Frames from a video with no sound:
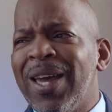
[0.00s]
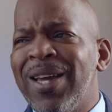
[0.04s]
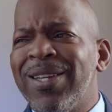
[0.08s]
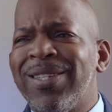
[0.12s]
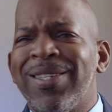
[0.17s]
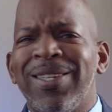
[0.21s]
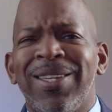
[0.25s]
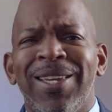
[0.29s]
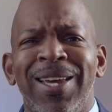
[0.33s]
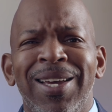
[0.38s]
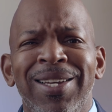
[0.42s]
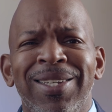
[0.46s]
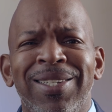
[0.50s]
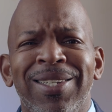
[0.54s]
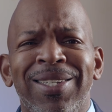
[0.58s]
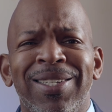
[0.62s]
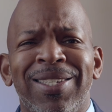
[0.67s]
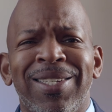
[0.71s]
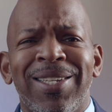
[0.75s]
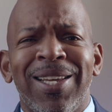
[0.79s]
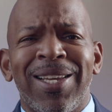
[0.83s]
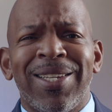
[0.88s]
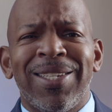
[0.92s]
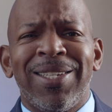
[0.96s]
education
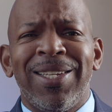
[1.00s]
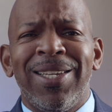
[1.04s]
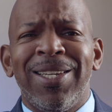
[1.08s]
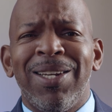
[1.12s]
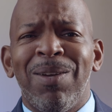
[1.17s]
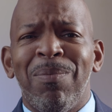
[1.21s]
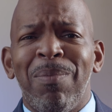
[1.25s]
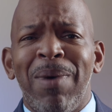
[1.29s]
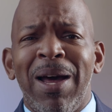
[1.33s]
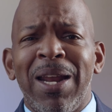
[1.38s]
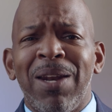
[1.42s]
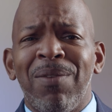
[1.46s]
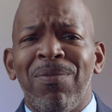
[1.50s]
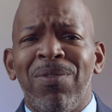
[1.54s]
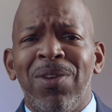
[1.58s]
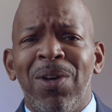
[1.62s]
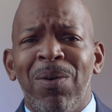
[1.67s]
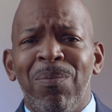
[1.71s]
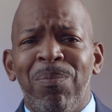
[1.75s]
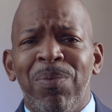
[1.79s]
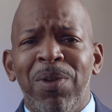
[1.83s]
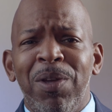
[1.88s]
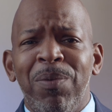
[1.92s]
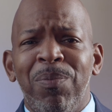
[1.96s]
sexy in the mind of
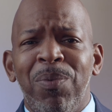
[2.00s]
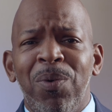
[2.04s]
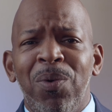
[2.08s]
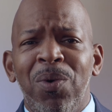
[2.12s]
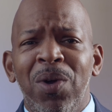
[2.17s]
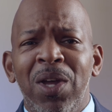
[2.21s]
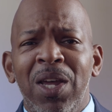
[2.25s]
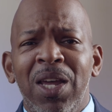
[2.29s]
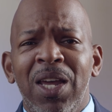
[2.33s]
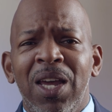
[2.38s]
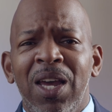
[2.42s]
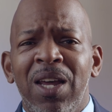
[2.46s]
young people